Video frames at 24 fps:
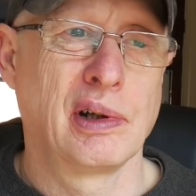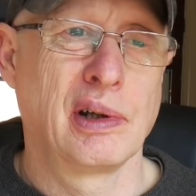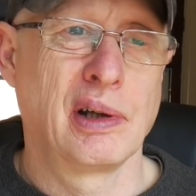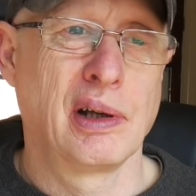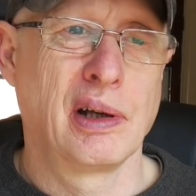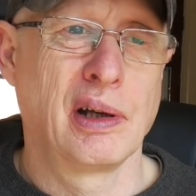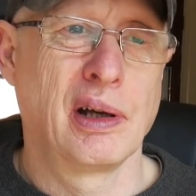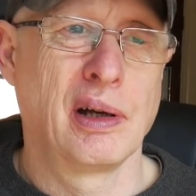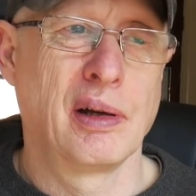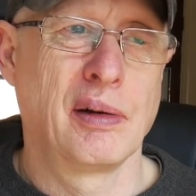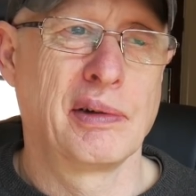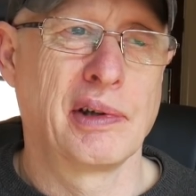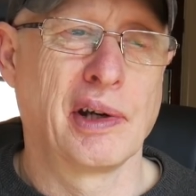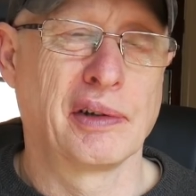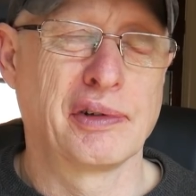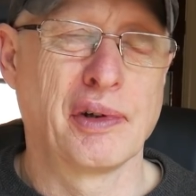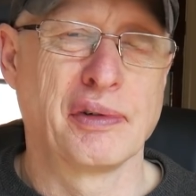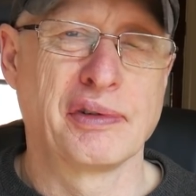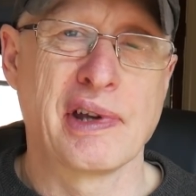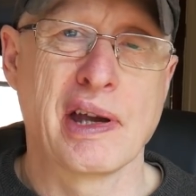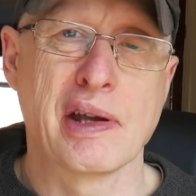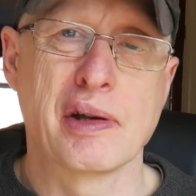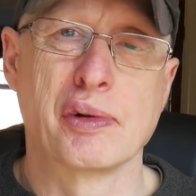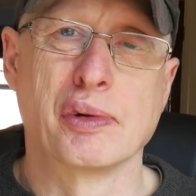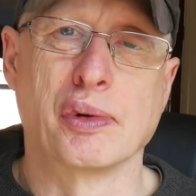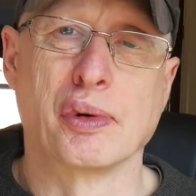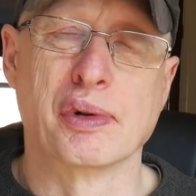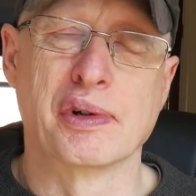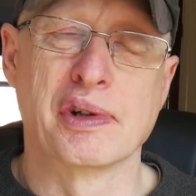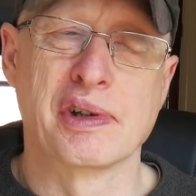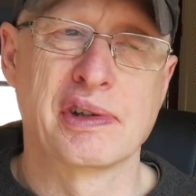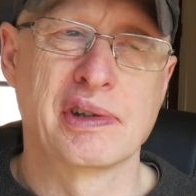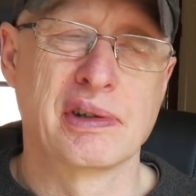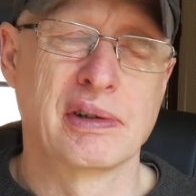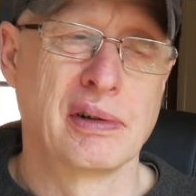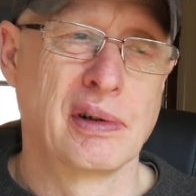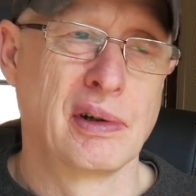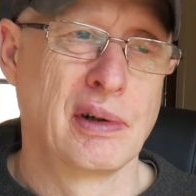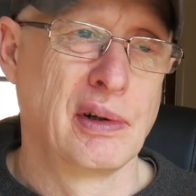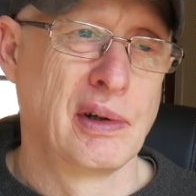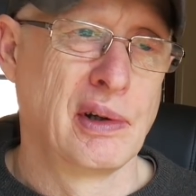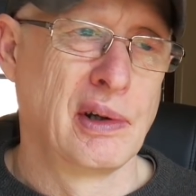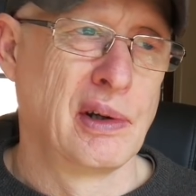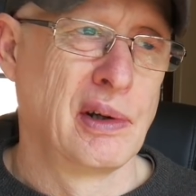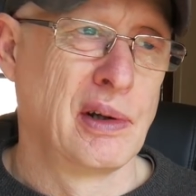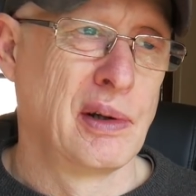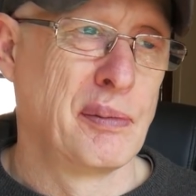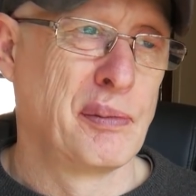uh, I don't take orders,
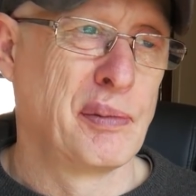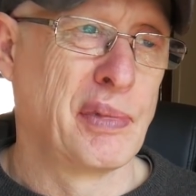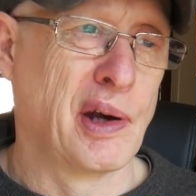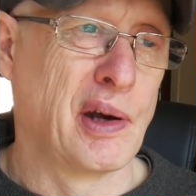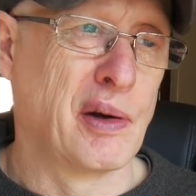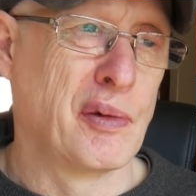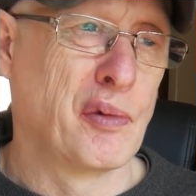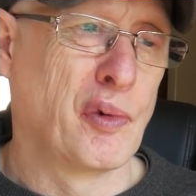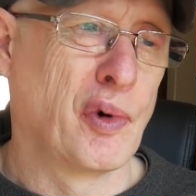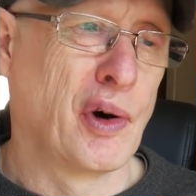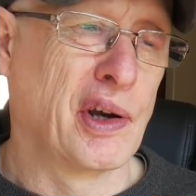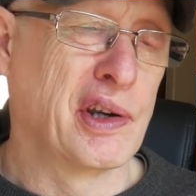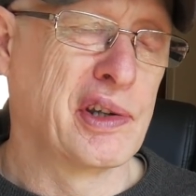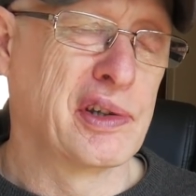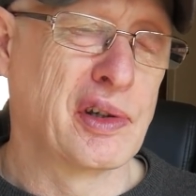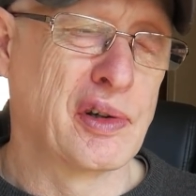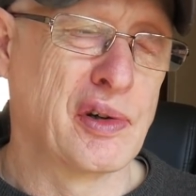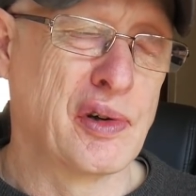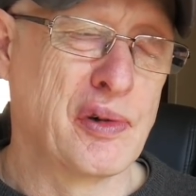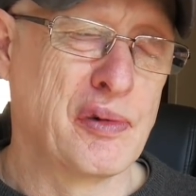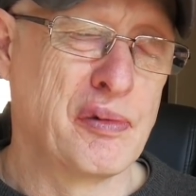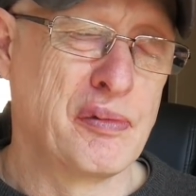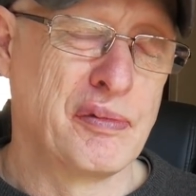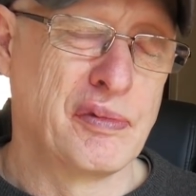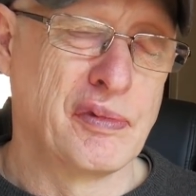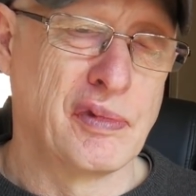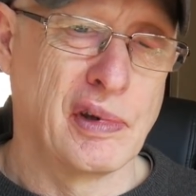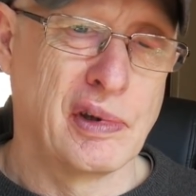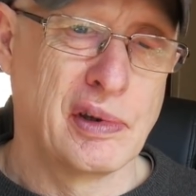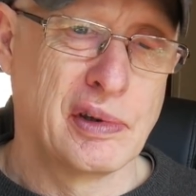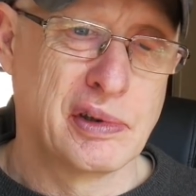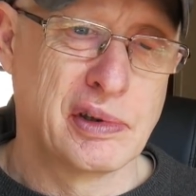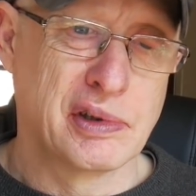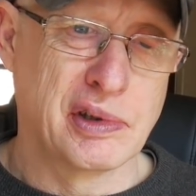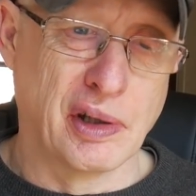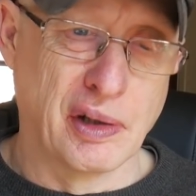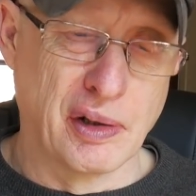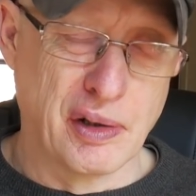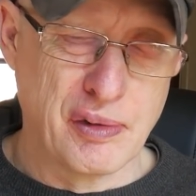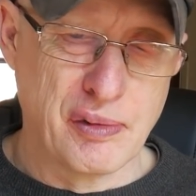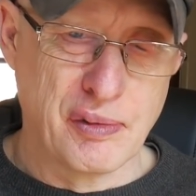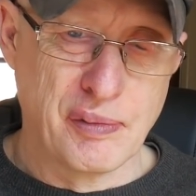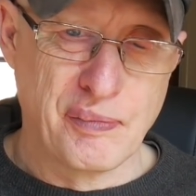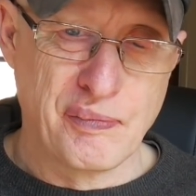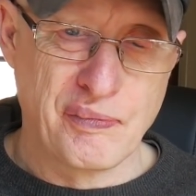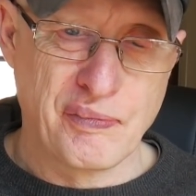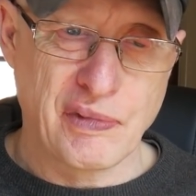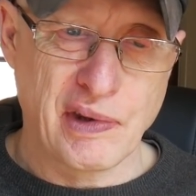but what I do
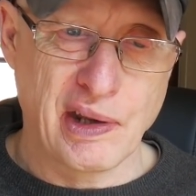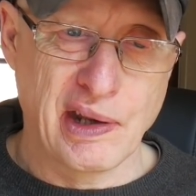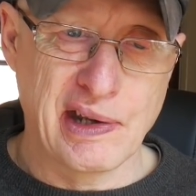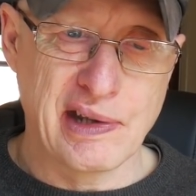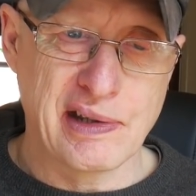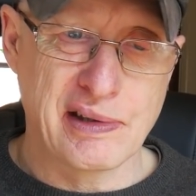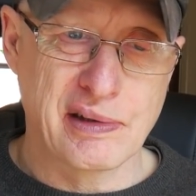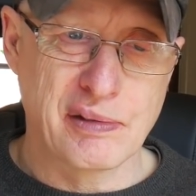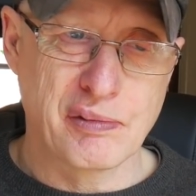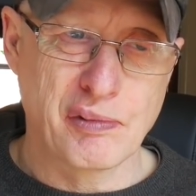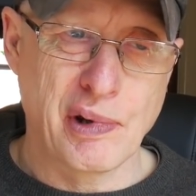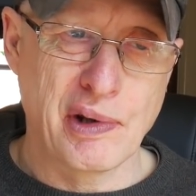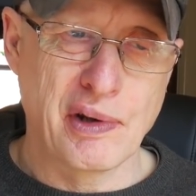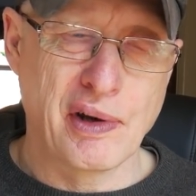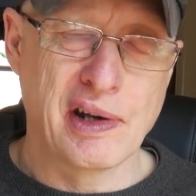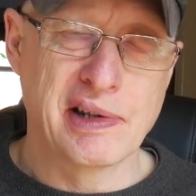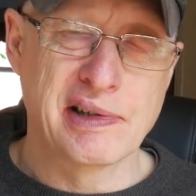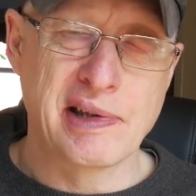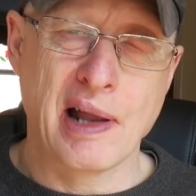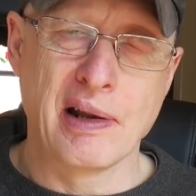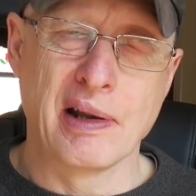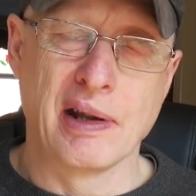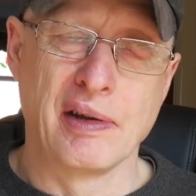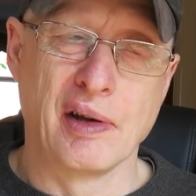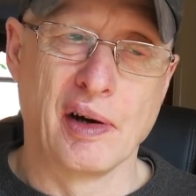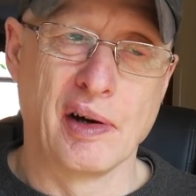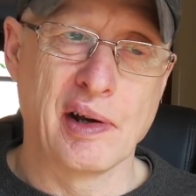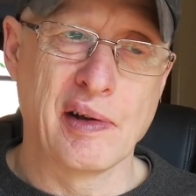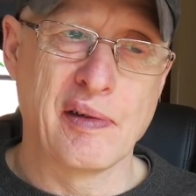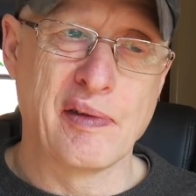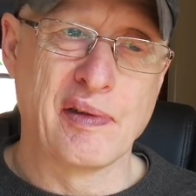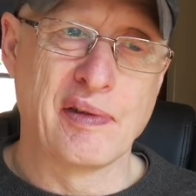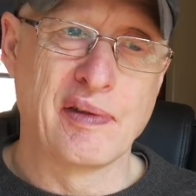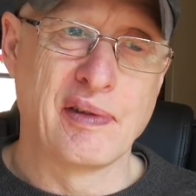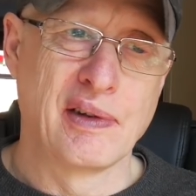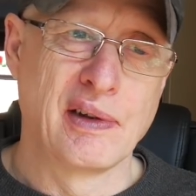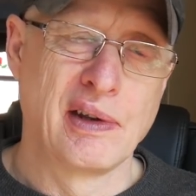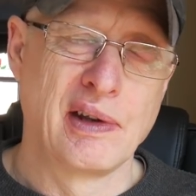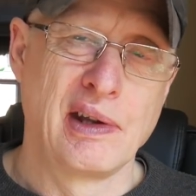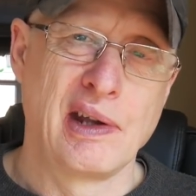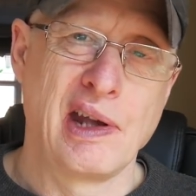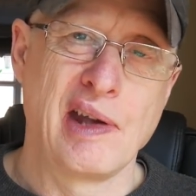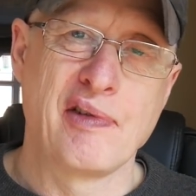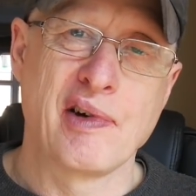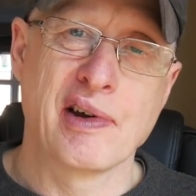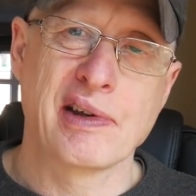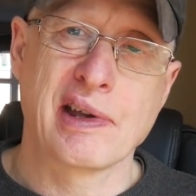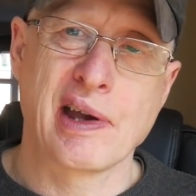do is when I sell a knife,
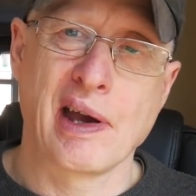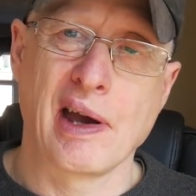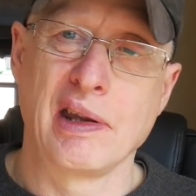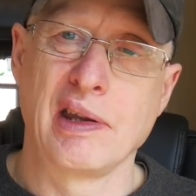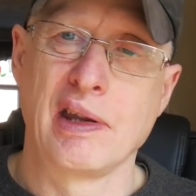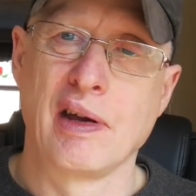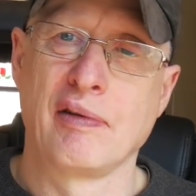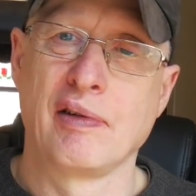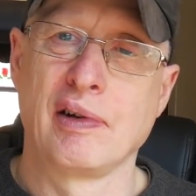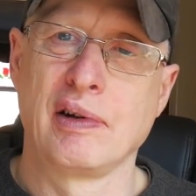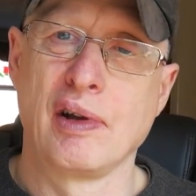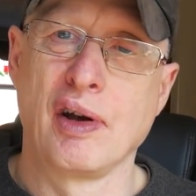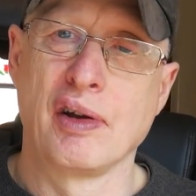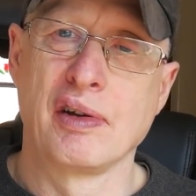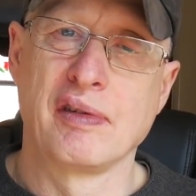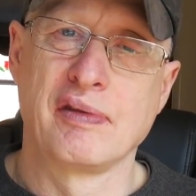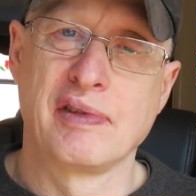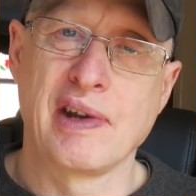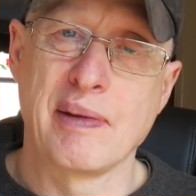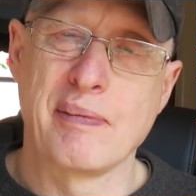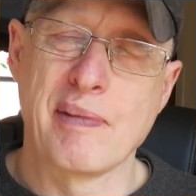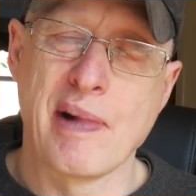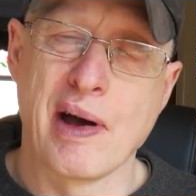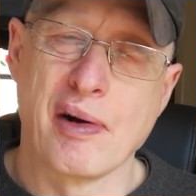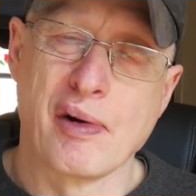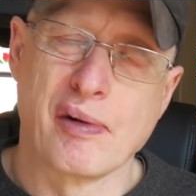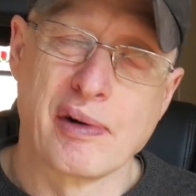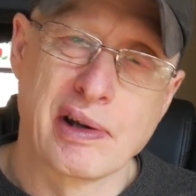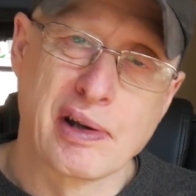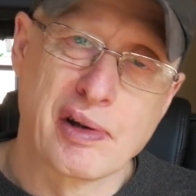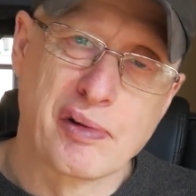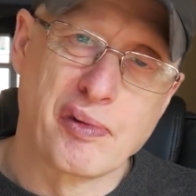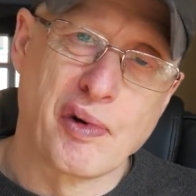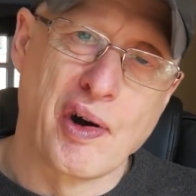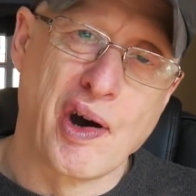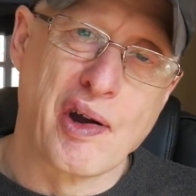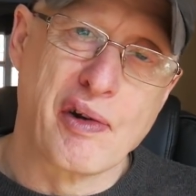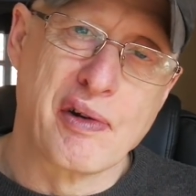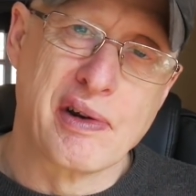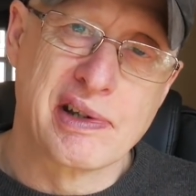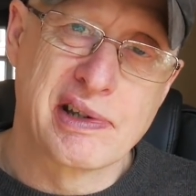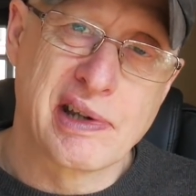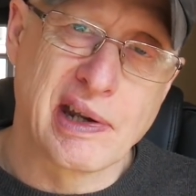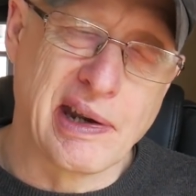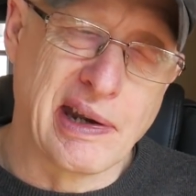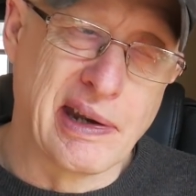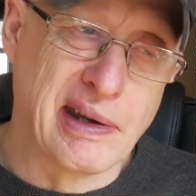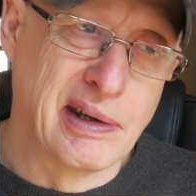if I get another load of email
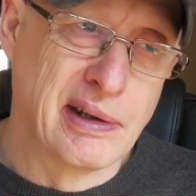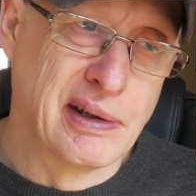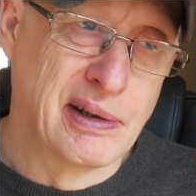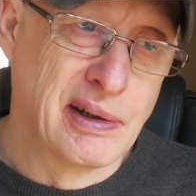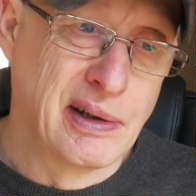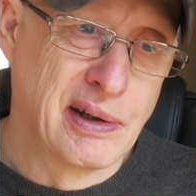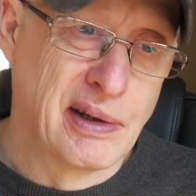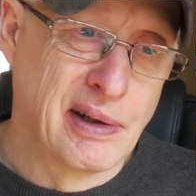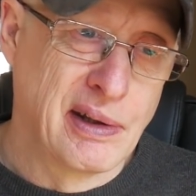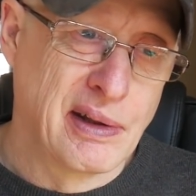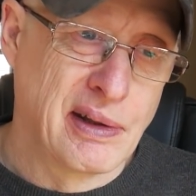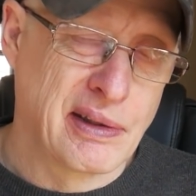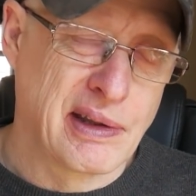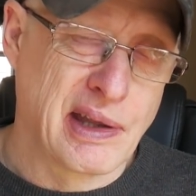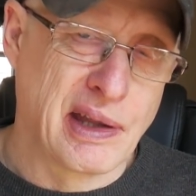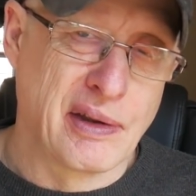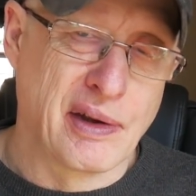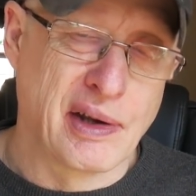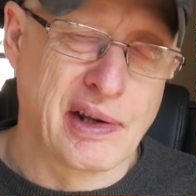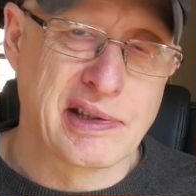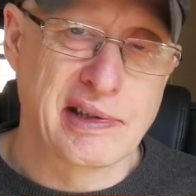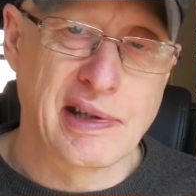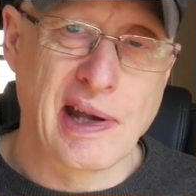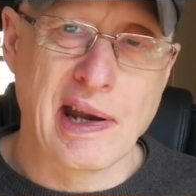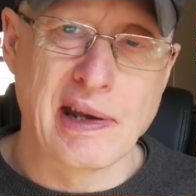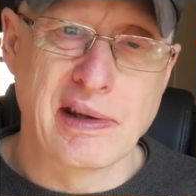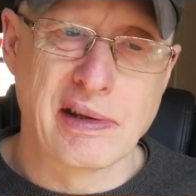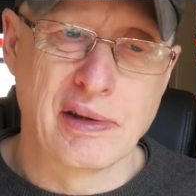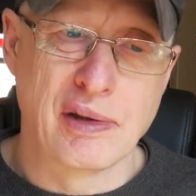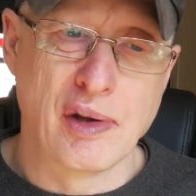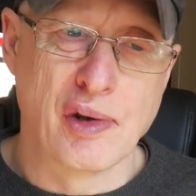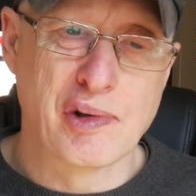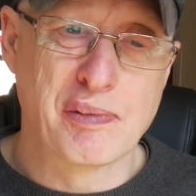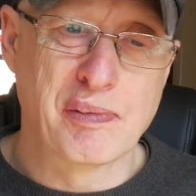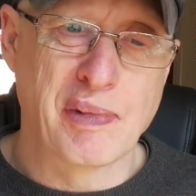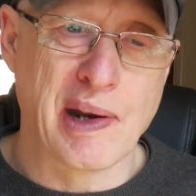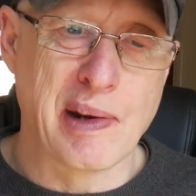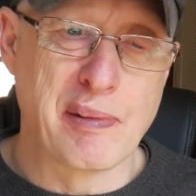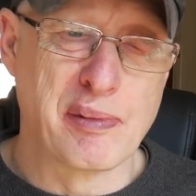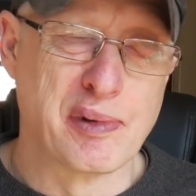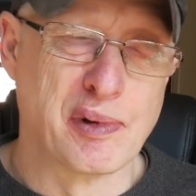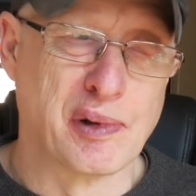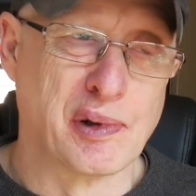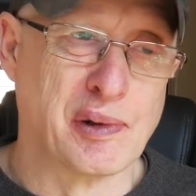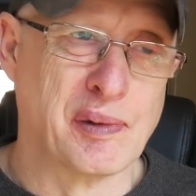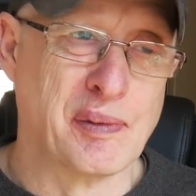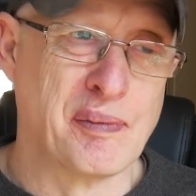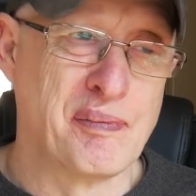inquiries in, then I say to those
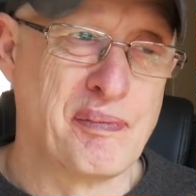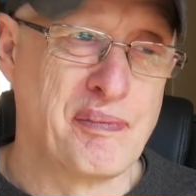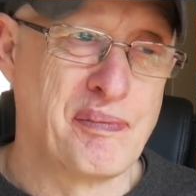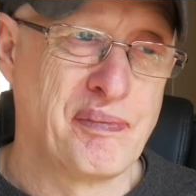people,